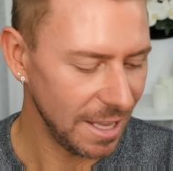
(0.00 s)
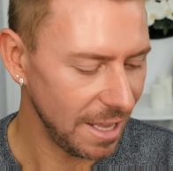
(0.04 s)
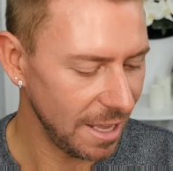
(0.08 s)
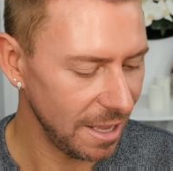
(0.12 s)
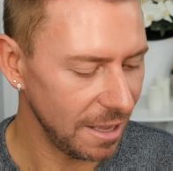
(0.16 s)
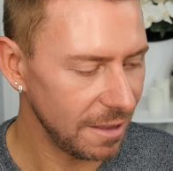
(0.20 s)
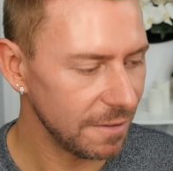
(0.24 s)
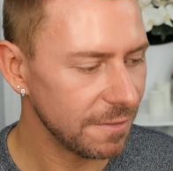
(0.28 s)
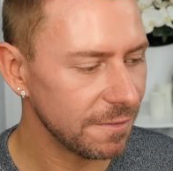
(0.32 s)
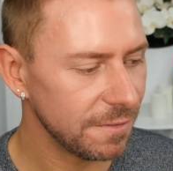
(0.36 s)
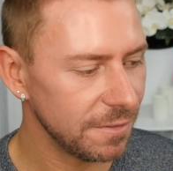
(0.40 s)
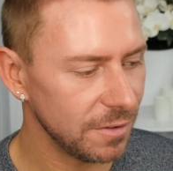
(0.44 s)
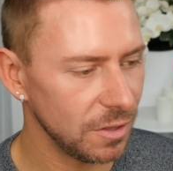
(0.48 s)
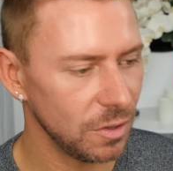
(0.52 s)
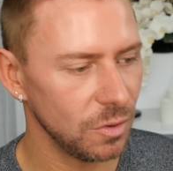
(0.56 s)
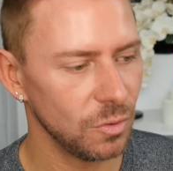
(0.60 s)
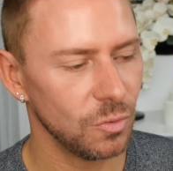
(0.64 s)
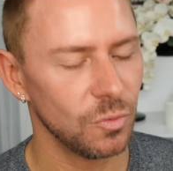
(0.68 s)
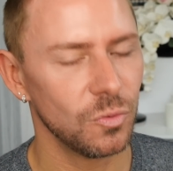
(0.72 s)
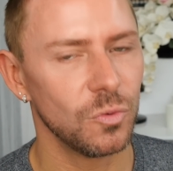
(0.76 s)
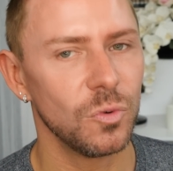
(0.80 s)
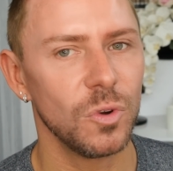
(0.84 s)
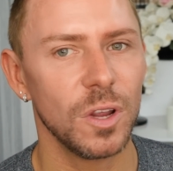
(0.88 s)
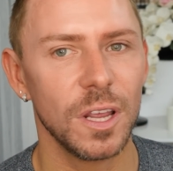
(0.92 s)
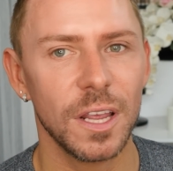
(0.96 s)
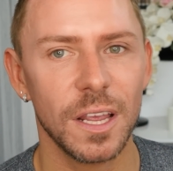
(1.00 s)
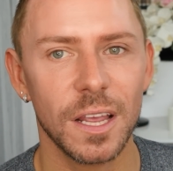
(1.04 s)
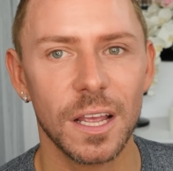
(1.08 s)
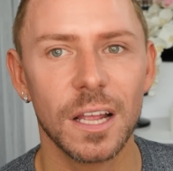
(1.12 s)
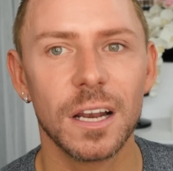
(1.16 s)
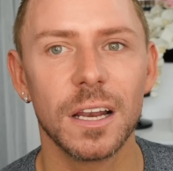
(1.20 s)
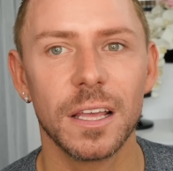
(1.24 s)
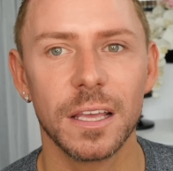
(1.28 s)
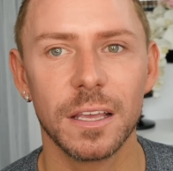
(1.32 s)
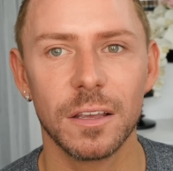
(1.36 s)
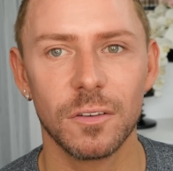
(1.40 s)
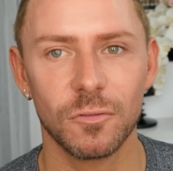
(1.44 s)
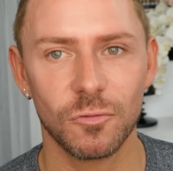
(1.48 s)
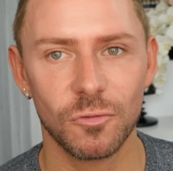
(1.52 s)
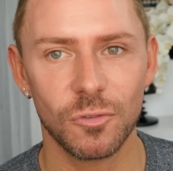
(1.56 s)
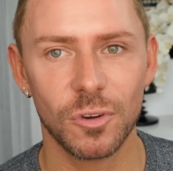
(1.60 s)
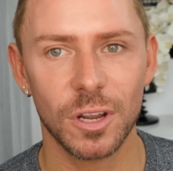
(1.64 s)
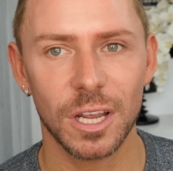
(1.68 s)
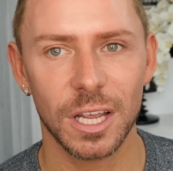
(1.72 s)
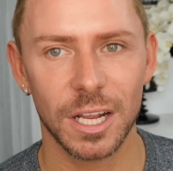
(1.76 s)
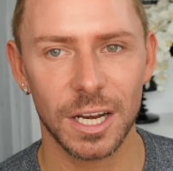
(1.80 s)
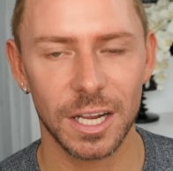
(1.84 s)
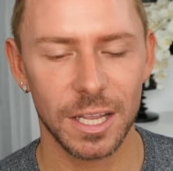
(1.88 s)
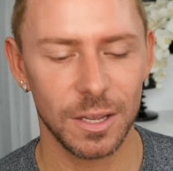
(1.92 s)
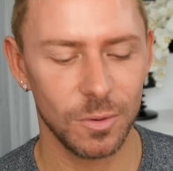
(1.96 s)
if you really,
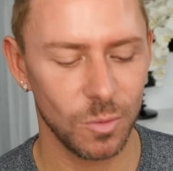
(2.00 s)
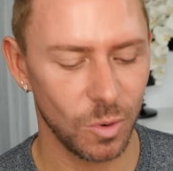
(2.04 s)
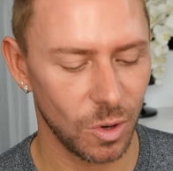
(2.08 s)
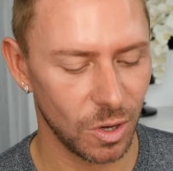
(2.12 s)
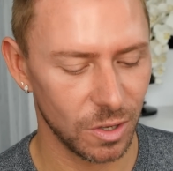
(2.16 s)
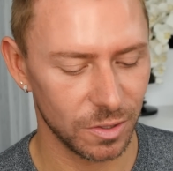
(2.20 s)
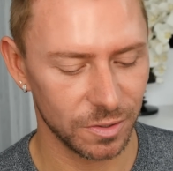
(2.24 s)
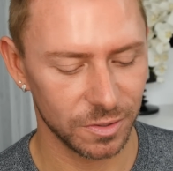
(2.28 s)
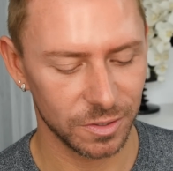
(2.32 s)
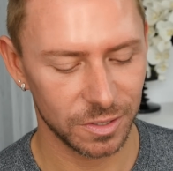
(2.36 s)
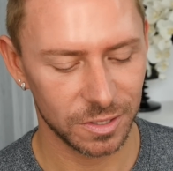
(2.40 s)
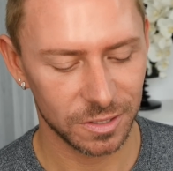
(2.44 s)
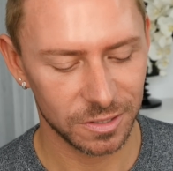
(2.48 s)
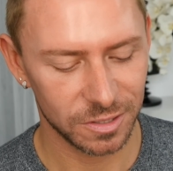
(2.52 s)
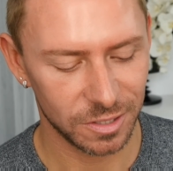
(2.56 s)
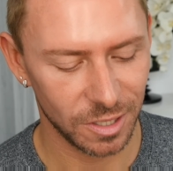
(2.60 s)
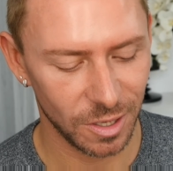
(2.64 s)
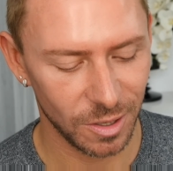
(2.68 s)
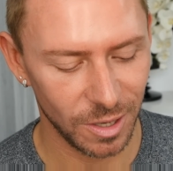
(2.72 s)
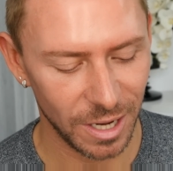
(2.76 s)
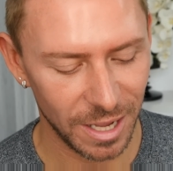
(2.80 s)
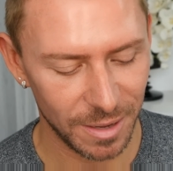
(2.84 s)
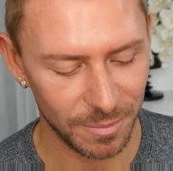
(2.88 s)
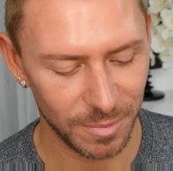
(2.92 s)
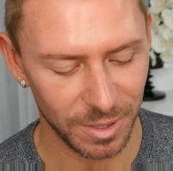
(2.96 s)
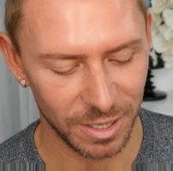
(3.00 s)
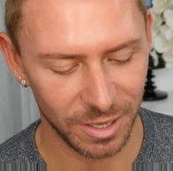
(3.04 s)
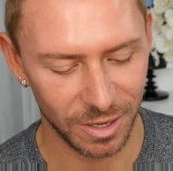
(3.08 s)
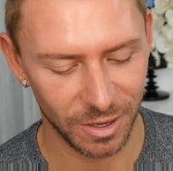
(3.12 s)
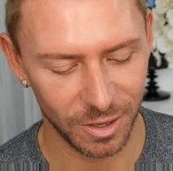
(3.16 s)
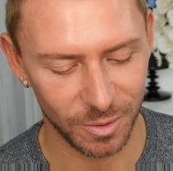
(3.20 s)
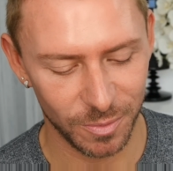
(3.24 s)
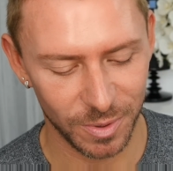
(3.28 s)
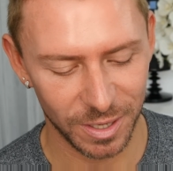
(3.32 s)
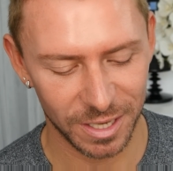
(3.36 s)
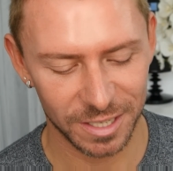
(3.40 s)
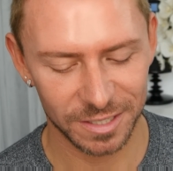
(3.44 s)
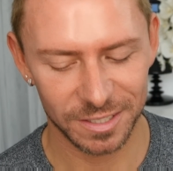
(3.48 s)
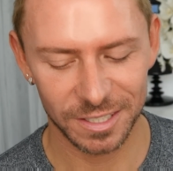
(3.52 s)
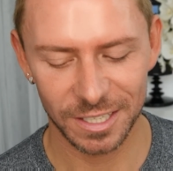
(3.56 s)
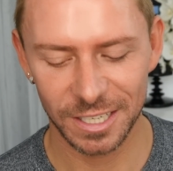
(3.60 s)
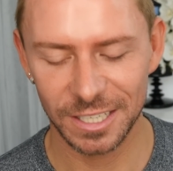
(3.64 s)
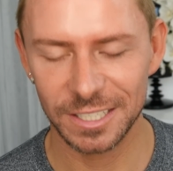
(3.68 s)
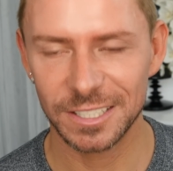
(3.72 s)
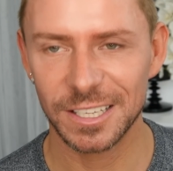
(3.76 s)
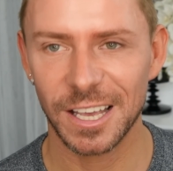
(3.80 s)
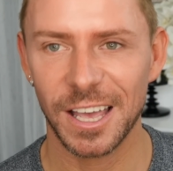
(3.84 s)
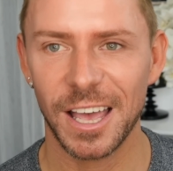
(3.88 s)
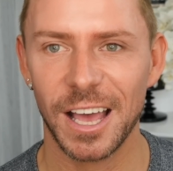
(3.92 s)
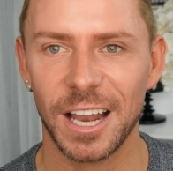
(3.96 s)
really want. So let me know because it
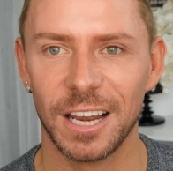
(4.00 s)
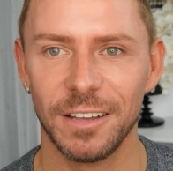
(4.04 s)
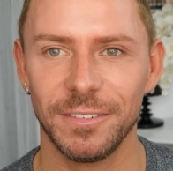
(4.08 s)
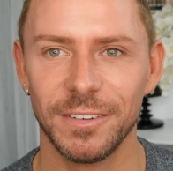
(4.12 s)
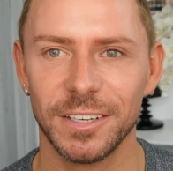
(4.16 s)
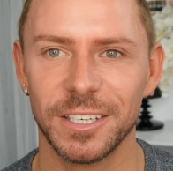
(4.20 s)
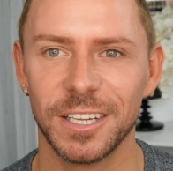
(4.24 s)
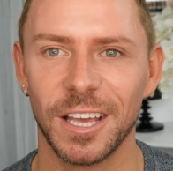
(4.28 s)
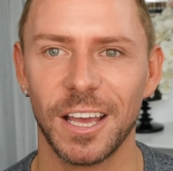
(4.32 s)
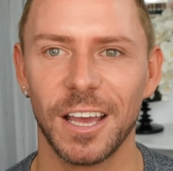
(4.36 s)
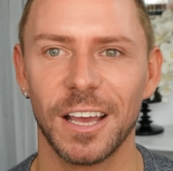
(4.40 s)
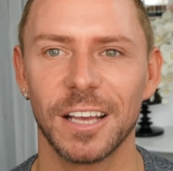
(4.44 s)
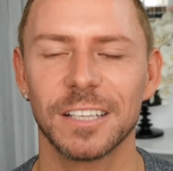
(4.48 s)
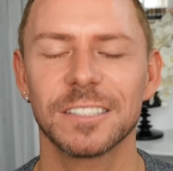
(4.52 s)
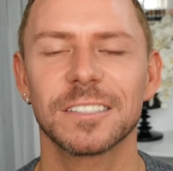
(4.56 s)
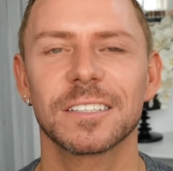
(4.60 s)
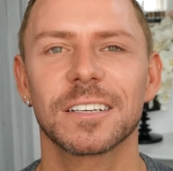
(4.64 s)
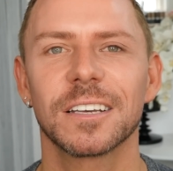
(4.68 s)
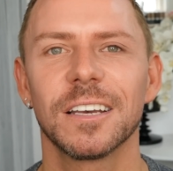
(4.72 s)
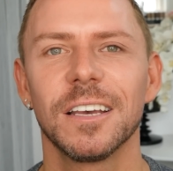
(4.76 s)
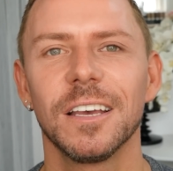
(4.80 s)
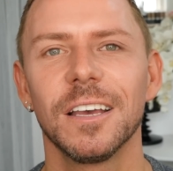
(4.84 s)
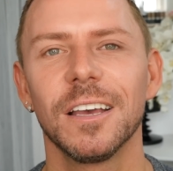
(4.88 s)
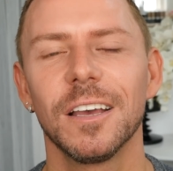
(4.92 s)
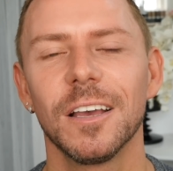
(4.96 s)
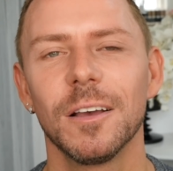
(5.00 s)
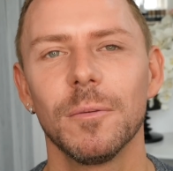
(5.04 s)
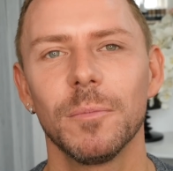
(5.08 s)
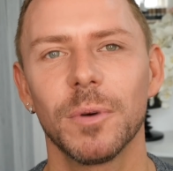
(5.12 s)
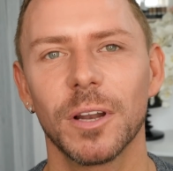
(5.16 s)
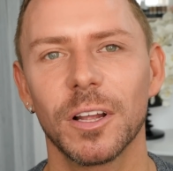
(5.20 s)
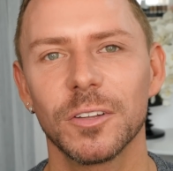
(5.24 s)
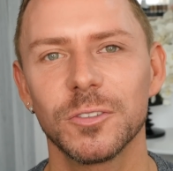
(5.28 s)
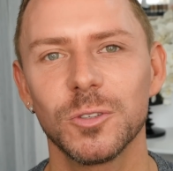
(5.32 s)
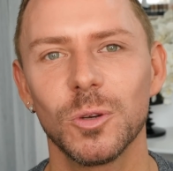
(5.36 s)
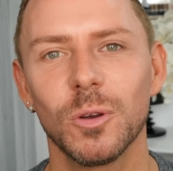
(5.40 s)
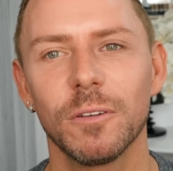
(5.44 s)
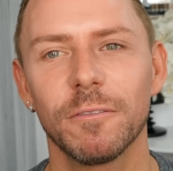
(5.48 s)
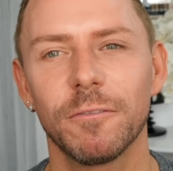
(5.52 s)
is a hell of a task. But I'll do